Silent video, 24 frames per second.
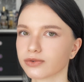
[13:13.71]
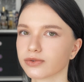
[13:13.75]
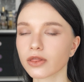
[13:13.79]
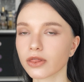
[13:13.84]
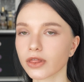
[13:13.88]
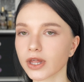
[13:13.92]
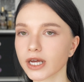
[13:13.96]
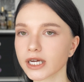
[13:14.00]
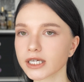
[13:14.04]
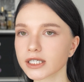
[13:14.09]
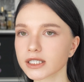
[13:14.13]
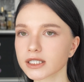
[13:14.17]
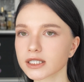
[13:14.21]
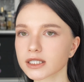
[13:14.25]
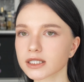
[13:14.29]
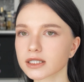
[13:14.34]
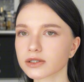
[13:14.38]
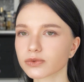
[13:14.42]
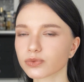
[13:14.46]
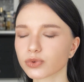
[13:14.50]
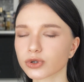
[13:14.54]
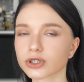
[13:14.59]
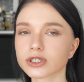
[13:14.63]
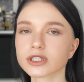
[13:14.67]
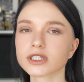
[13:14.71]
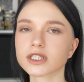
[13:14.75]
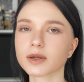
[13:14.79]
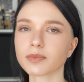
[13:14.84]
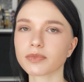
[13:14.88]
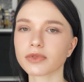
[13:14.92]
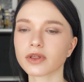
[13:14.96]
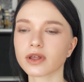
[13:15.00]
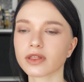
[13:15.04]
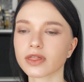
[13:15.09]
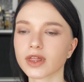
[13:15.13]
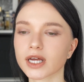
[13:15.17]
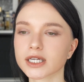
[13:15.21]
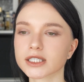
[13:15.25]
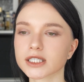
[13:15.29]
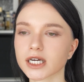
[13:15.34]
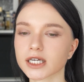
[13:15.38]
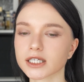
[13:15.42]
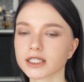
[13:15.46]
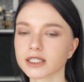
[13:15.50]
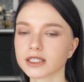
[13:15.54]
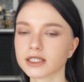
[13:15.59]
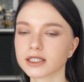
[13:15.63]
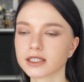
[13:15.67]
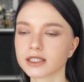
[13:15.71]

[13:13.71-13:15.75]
This was something that I,